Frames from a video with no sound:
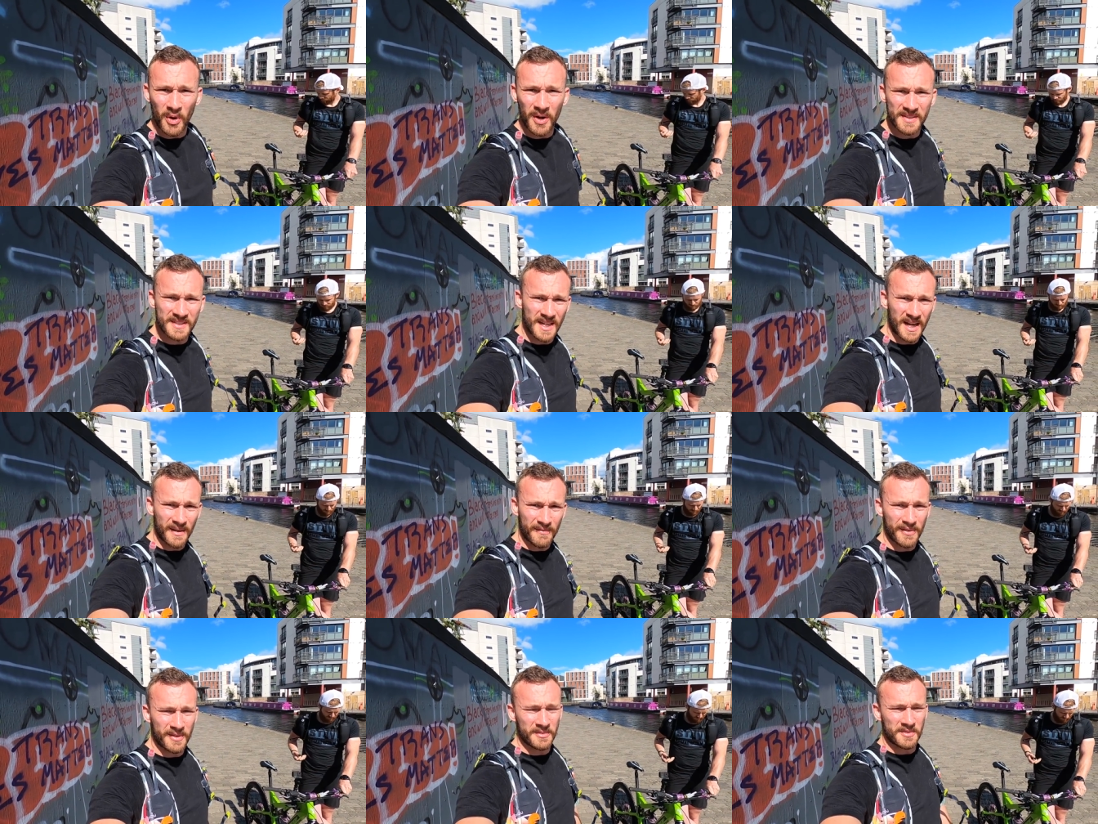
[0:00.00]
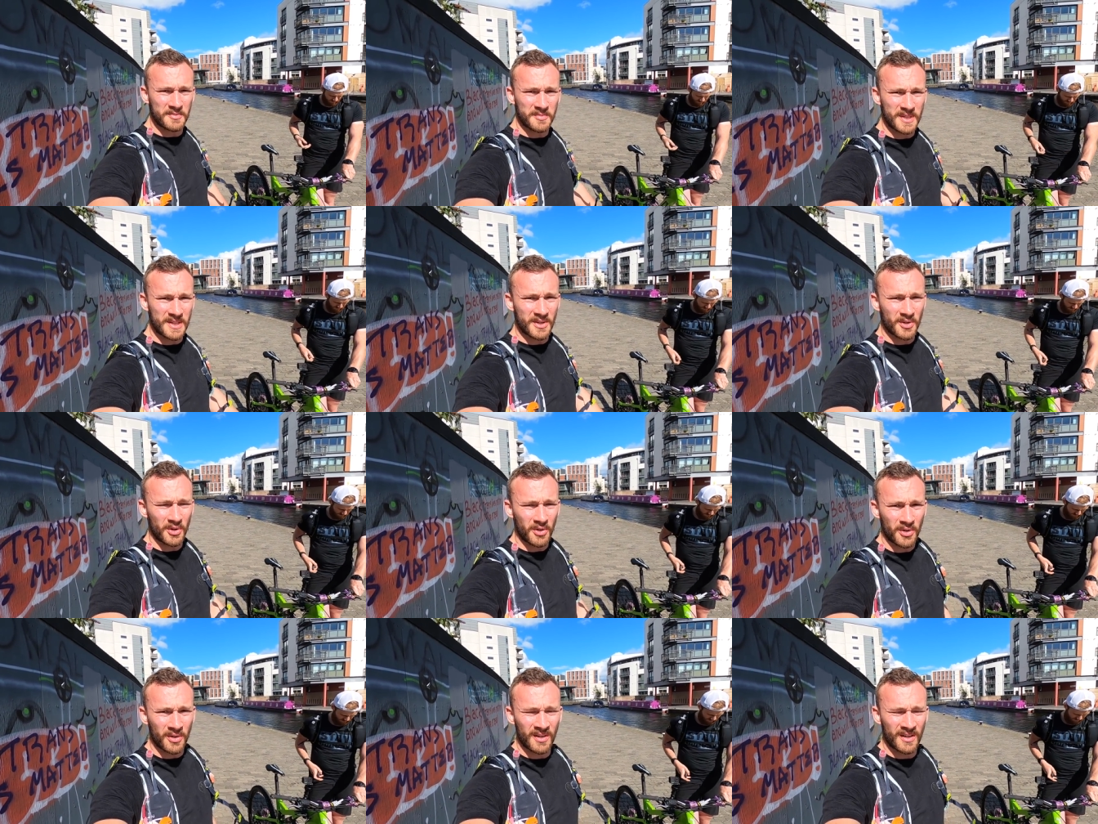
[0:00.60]
What a time for them to be
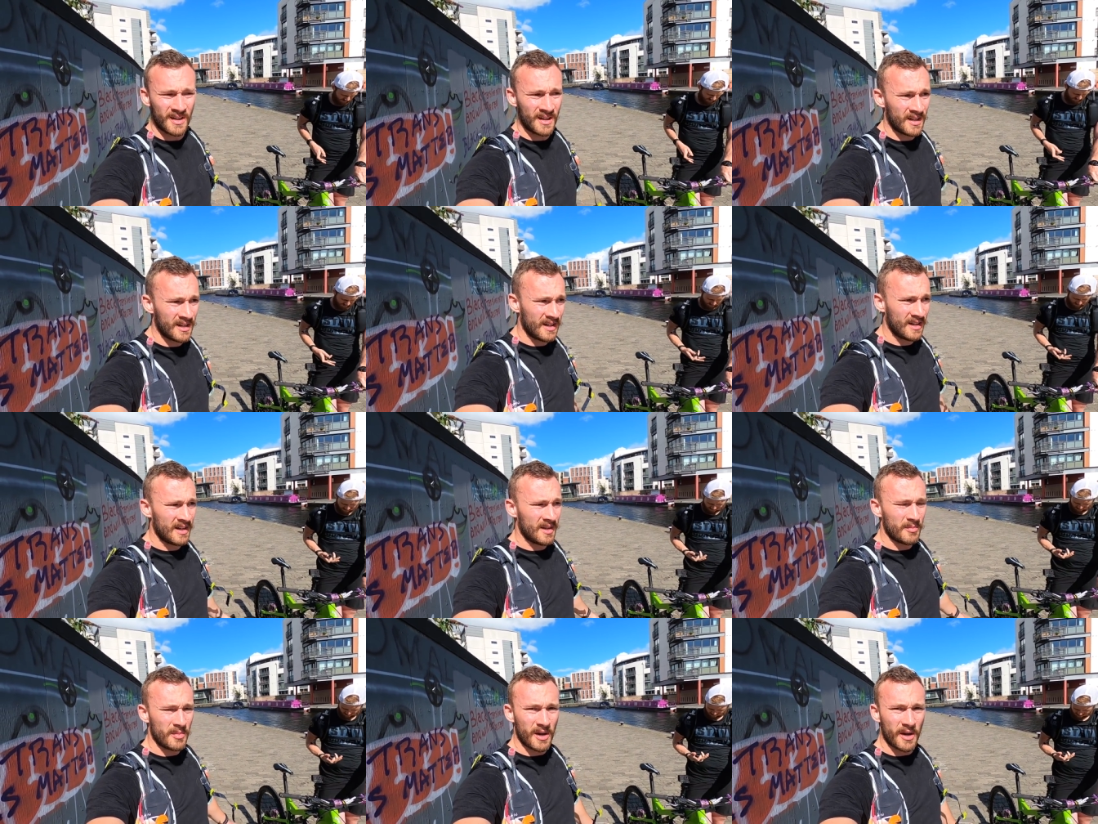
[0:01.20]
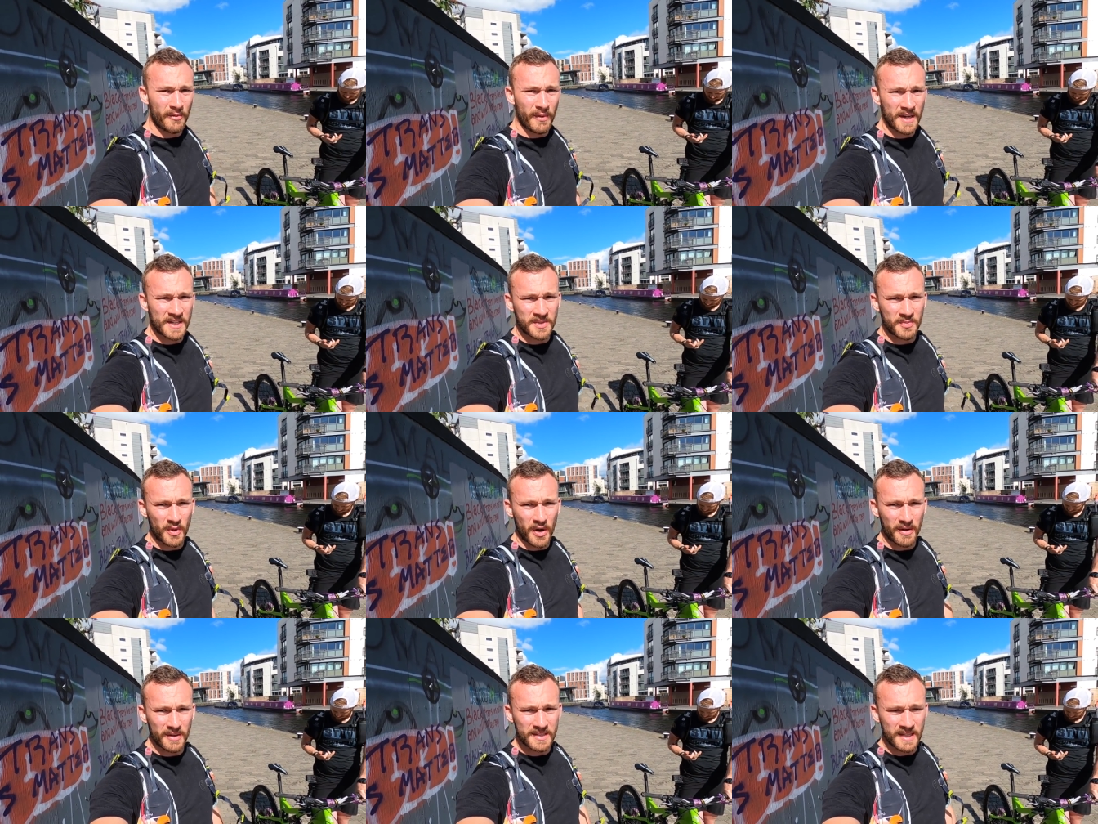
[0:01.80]
caught by a
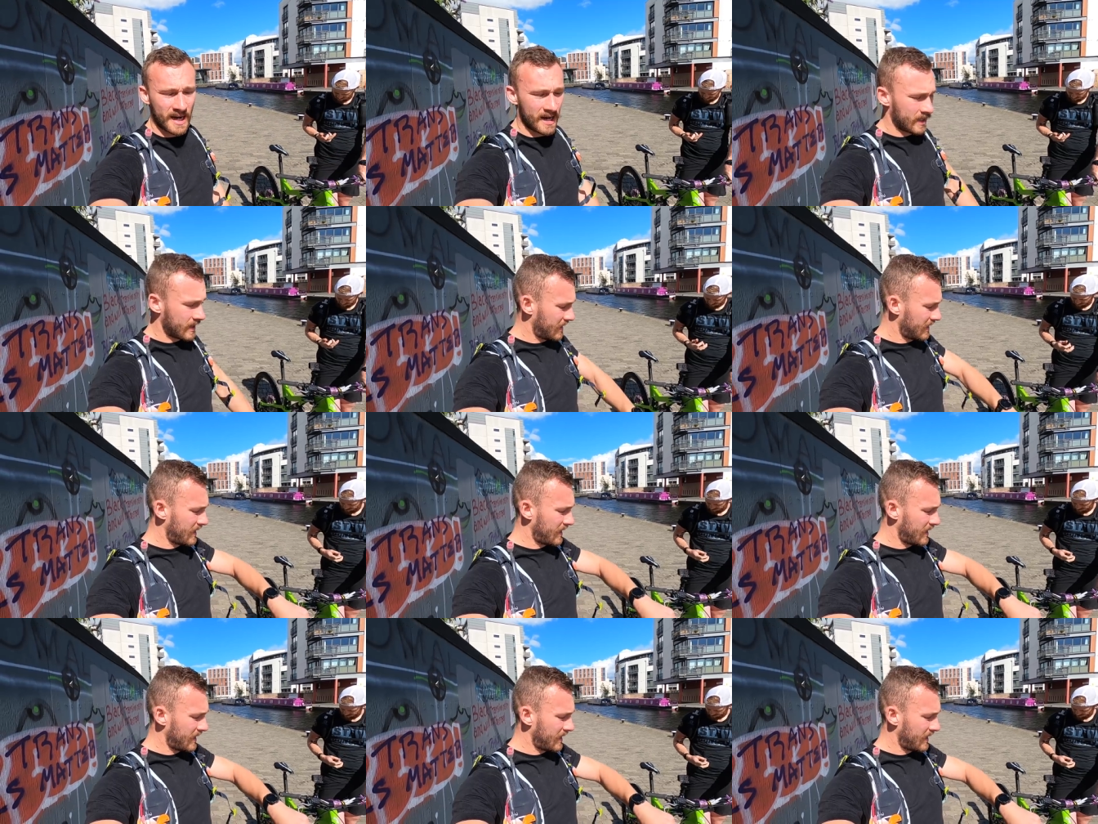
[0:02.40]
ransomware attack.